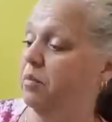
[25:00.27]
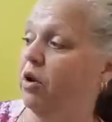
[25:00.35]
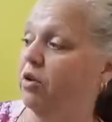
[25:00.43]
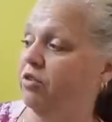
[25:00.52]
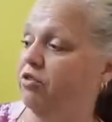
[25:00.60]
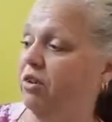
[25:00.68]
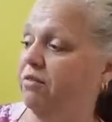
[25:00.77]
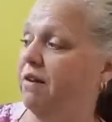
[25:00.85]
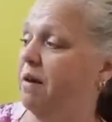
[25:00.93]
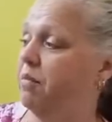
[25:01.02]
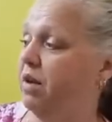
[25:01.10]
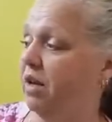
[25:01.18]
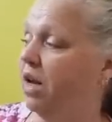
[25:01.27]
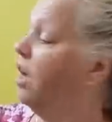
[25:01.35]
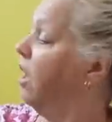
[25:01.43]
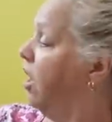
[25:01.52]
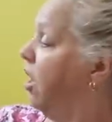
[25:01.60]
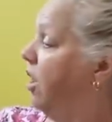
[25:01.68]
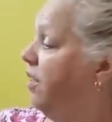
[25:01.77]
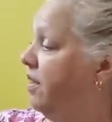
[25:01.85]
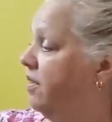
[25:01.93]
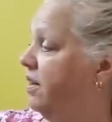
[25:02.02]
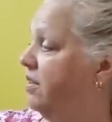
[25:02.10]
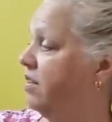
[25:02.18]
upholstery fabric I
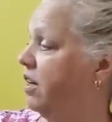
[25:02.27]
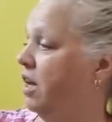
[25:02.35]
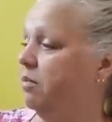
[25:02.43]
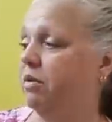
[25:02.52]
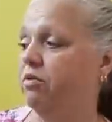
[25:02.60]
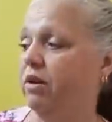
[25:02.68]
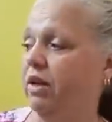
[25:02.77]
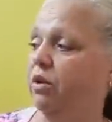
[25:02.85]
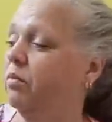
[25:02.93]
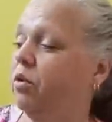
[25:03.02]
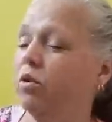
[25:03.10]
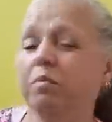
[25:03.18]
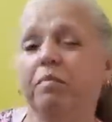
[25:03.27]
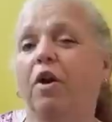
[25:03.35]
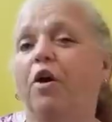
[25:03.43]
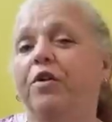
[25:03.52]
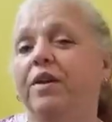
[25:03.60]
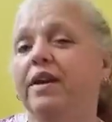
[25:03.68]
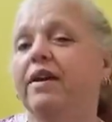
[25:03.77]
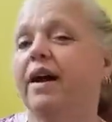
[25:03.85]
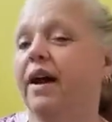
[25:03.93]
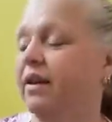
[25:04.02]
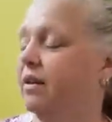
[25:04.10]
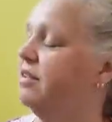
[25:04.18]
think these are going to be really good blokey
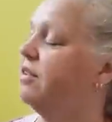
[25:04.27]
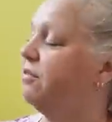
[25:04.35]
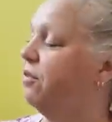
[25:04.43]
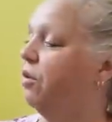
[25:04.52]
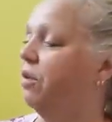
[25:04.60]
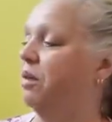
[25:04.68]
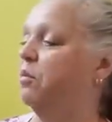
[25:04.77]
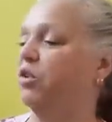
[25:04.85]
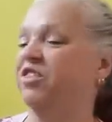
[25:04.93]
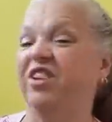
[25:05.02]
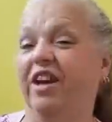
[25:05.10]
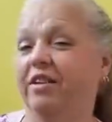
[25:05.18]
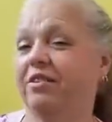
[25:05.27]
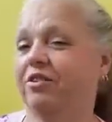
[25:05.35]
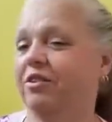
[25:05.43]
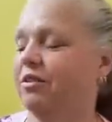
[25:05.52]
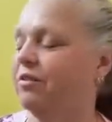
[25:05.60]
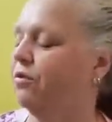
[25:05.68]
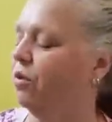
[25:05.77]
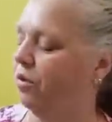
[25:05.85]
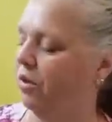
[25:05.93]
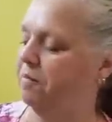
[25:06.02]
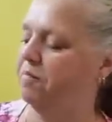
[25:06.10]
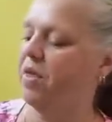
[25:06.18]
colours for them or textures for
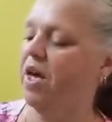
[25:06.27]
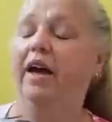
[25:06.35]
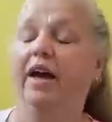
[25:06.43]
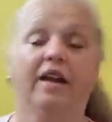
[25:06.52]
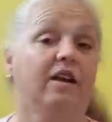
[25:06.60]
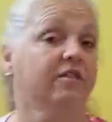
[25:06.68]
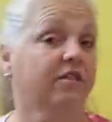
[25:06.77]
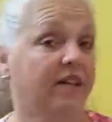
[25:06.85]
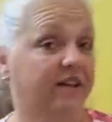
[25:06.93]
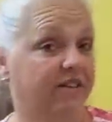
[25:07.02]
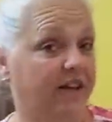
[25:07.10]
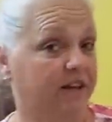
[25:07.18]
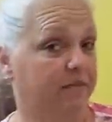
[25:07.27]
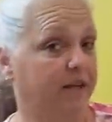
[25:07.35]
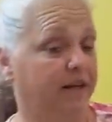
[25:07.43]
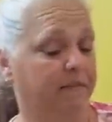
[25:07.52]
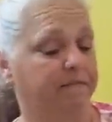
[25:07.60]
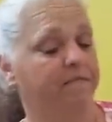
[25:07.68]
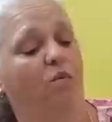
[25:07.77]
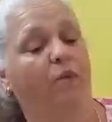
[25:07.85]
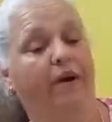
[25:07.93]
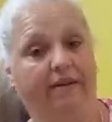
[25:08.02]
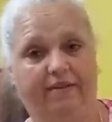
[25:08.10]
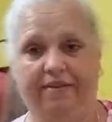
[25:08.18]
them. How long did they take me?
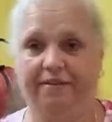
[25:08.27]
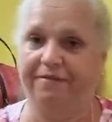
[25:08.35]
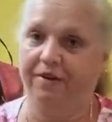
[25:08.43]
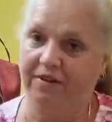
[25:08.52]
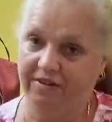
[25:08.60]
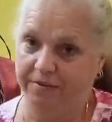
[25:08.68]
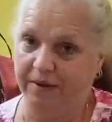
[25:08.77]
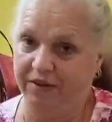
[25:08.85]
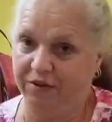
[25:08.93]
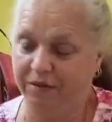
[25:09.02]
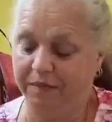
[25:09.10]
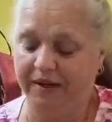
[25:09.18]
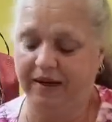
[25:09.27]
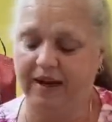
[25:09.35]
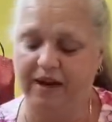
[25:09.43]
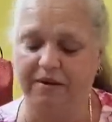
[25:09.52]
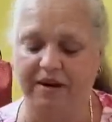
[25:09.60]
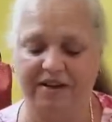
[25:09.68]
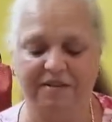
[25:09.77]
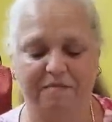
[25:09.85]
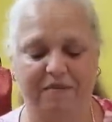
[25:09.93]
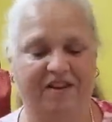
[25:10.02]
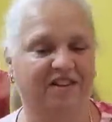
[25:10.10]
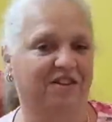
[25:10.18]
Well, the first one took me an hour
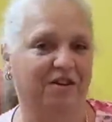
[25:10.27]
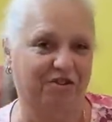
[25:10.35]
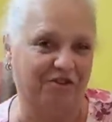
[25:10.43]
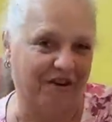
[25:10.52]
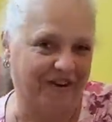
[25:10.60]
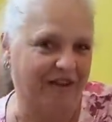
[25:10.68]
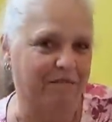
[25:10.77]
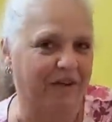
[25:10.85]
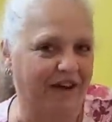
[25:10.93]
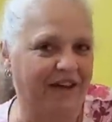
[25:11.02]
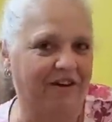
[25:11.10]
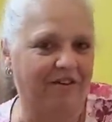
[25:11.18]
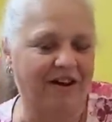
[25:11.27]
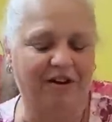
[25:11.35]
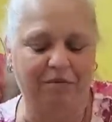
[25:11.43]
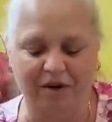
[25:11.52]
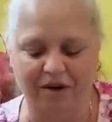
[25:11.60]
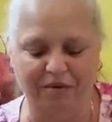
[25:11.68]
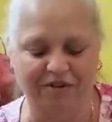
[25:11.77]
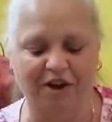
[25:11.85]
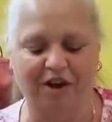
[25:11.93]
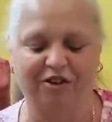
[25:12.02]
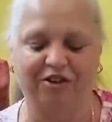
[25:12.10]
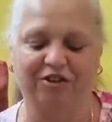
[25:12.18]
because I was trying to get my head around what I was
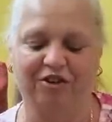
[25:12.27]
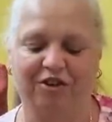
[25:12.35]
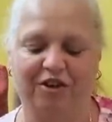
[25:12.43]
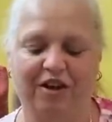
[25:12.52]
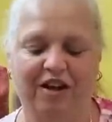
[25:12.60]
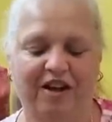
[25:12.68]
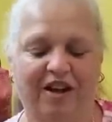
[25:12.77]
going to do.